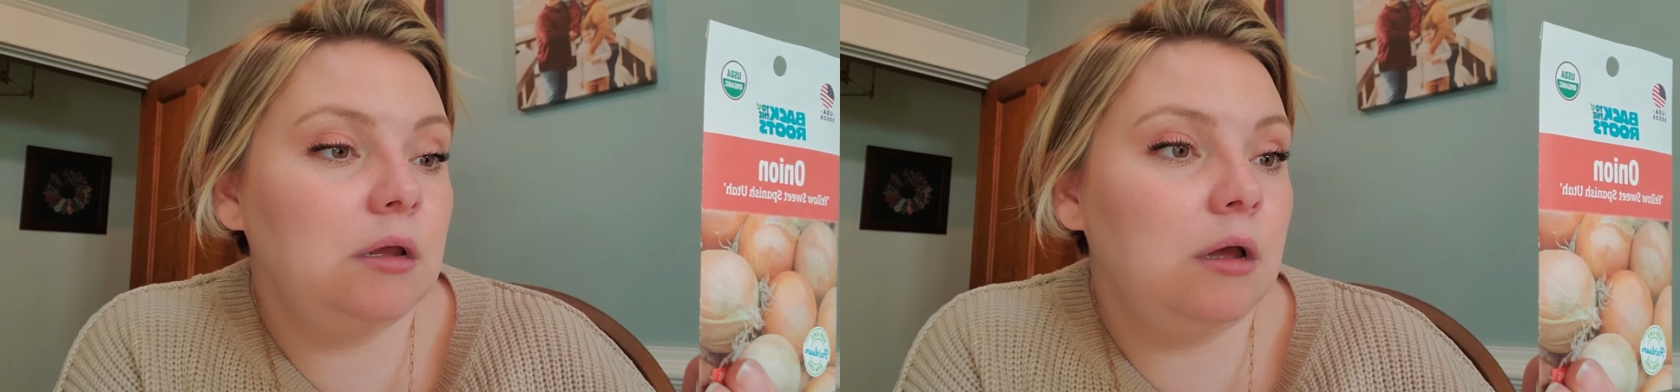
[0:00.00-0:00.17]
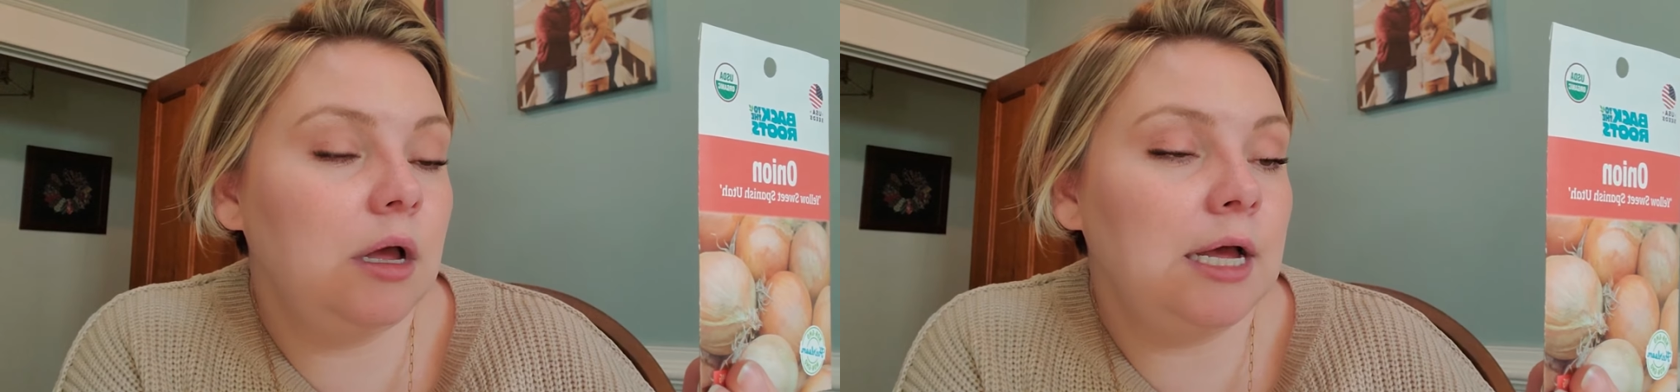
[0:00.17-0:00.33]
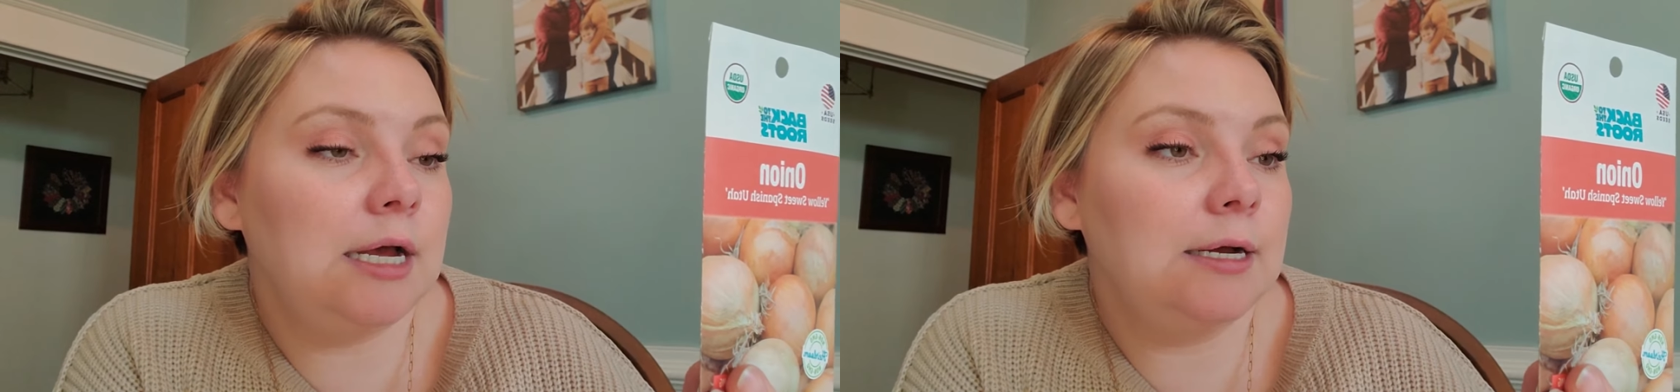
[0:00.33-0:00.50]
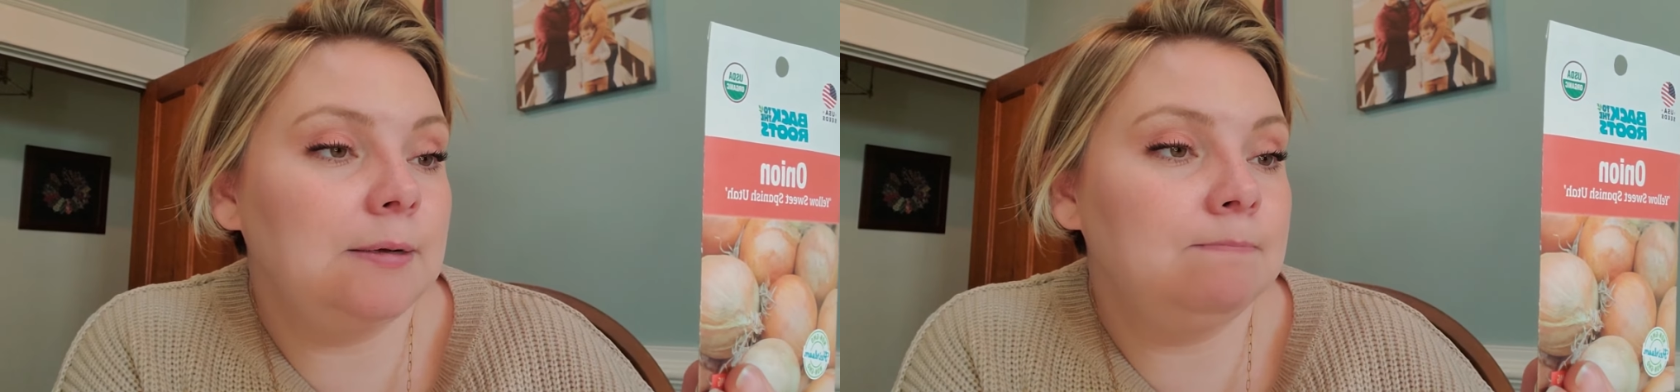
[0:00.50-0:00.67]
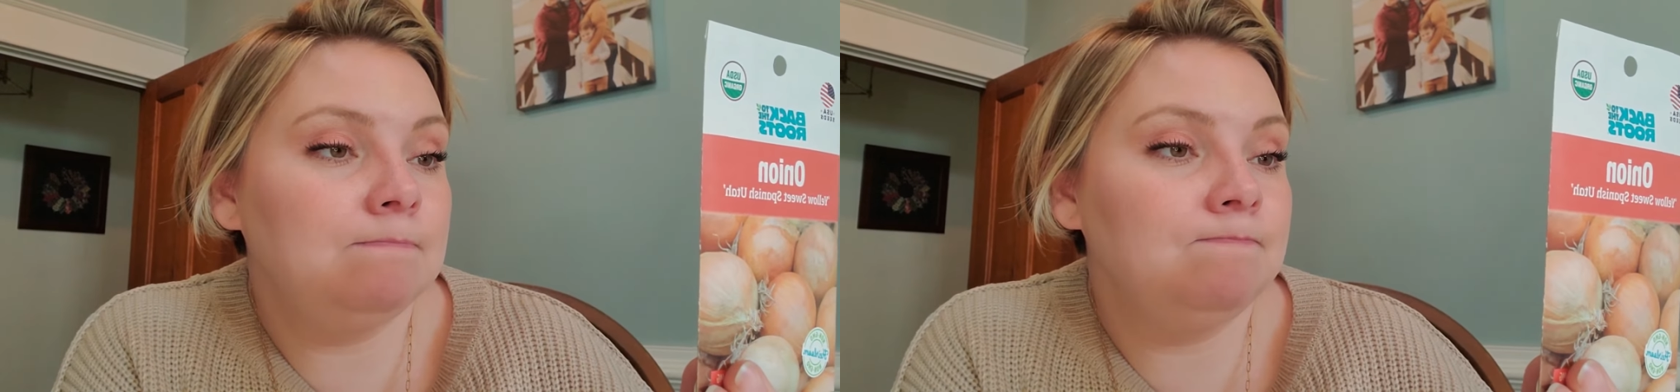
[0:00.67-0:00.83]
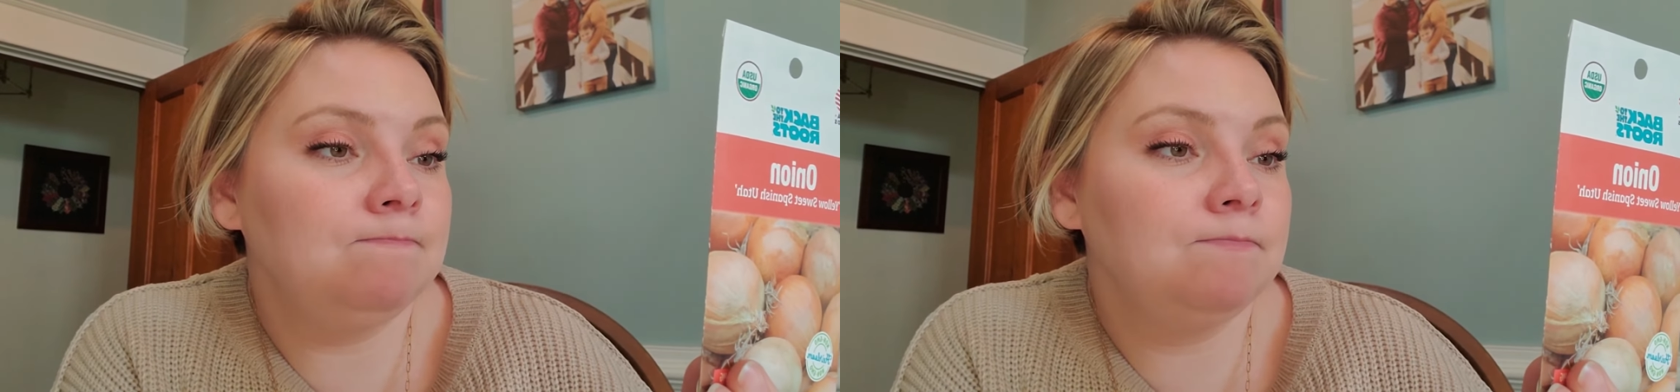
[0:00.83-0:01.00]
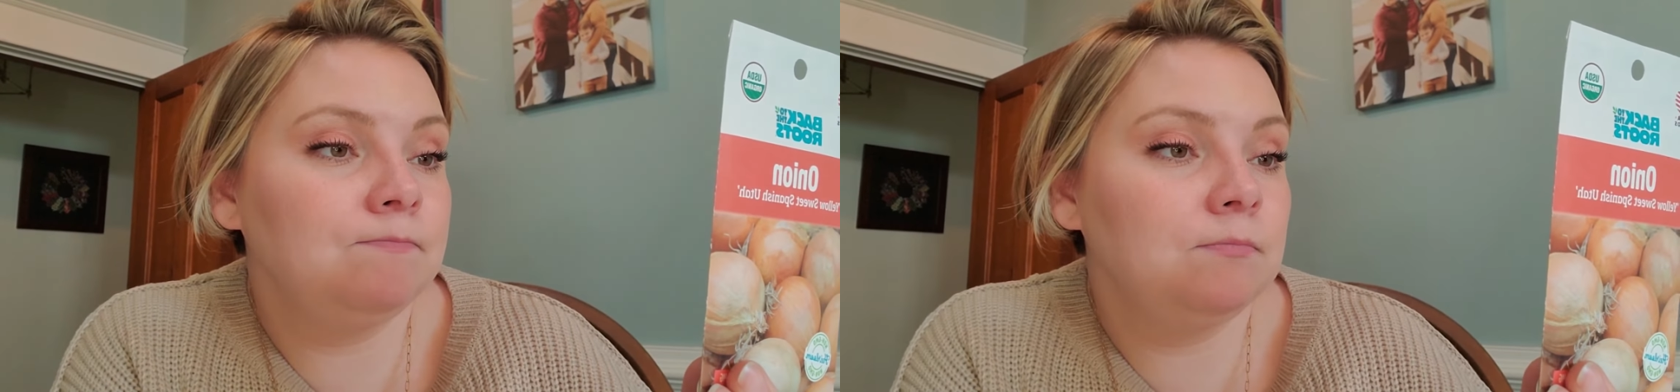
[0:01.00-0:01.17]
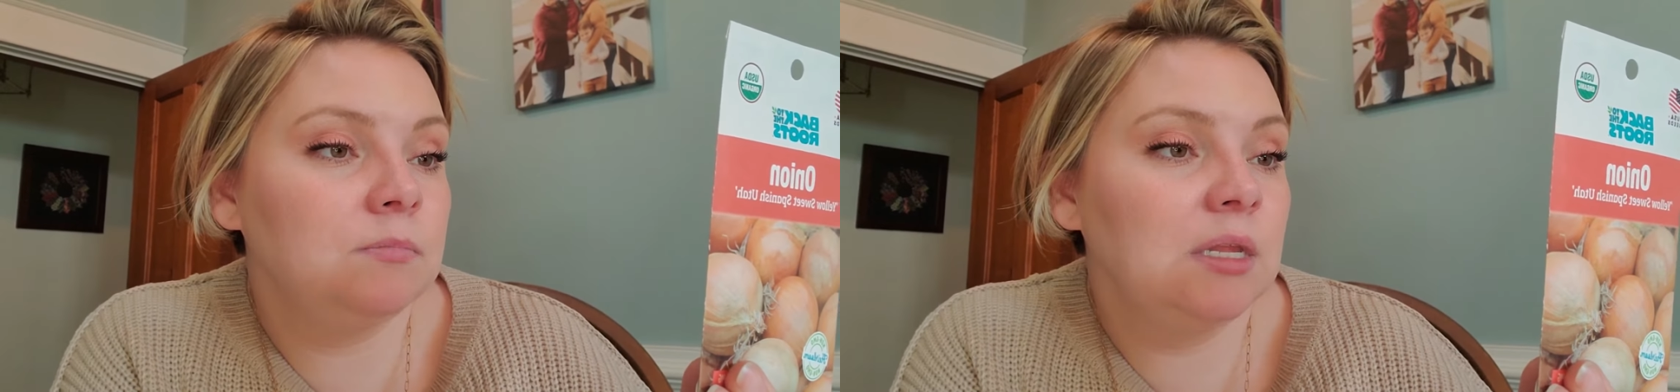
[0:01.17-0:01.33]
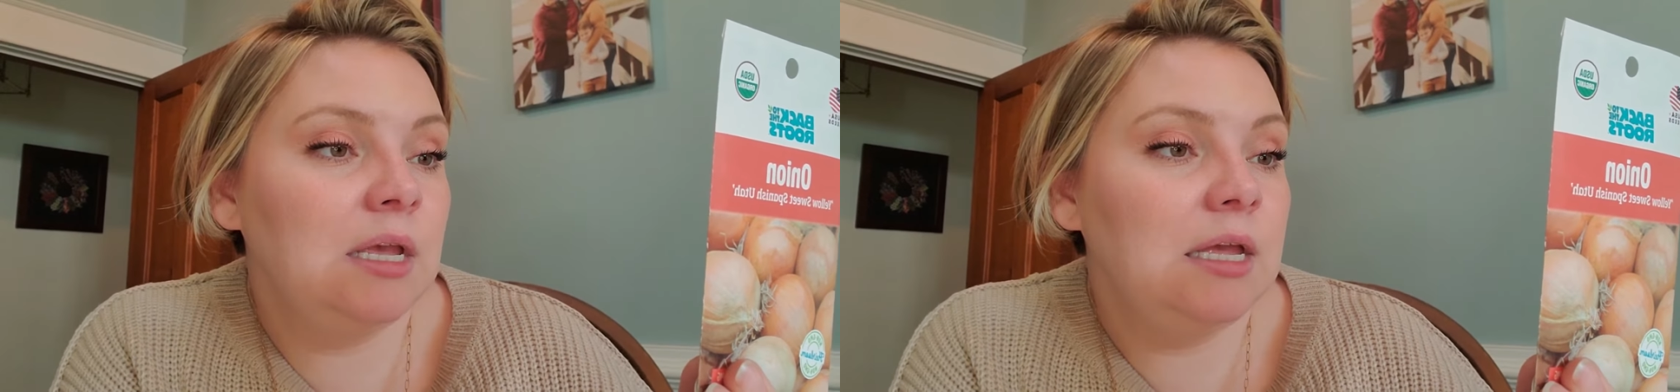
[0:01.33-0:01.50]

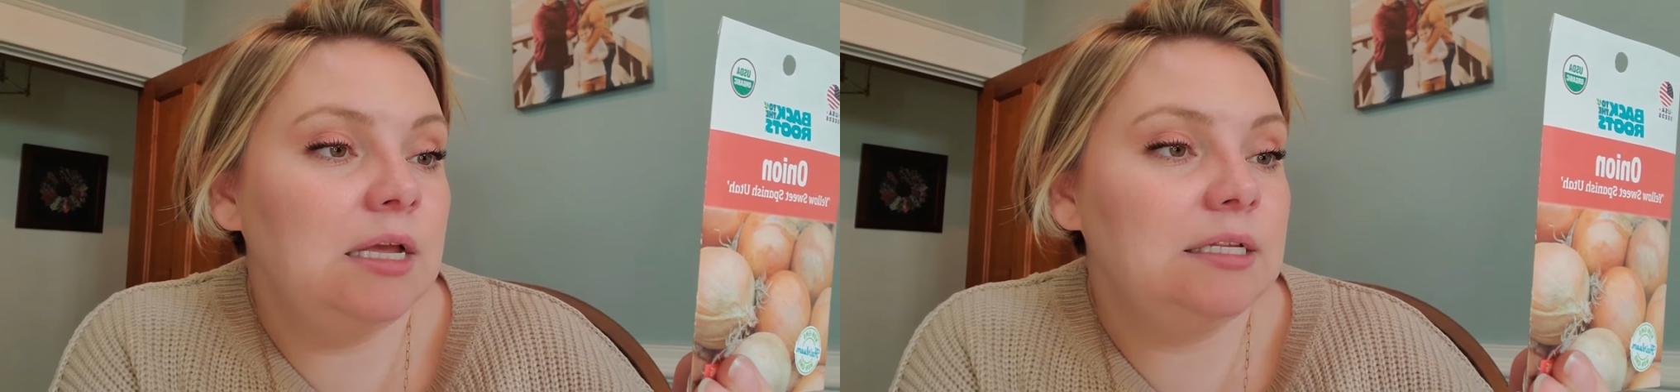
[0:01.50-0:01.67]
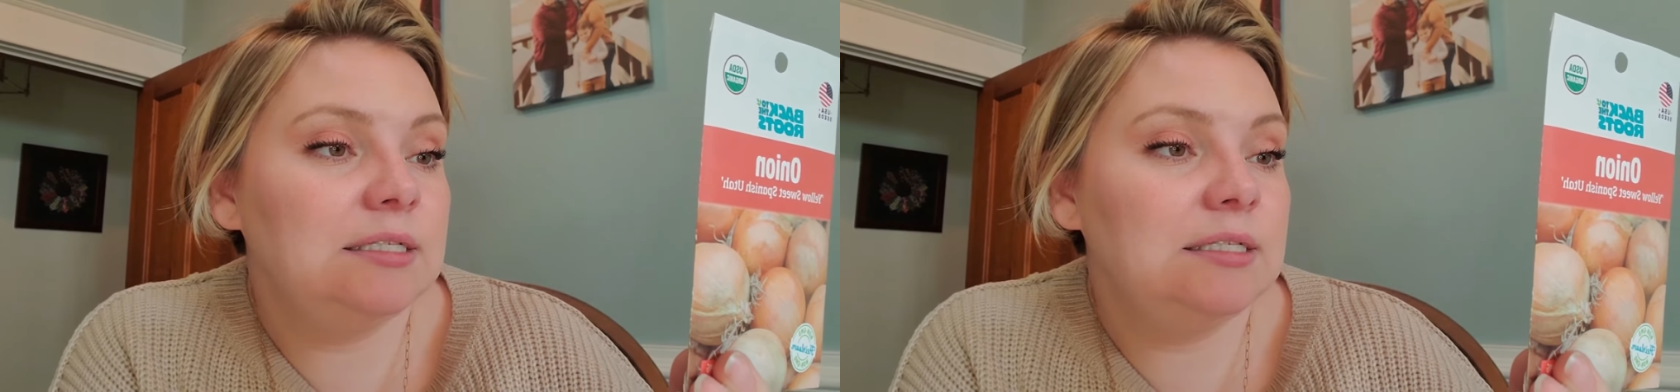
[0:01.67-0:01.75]
it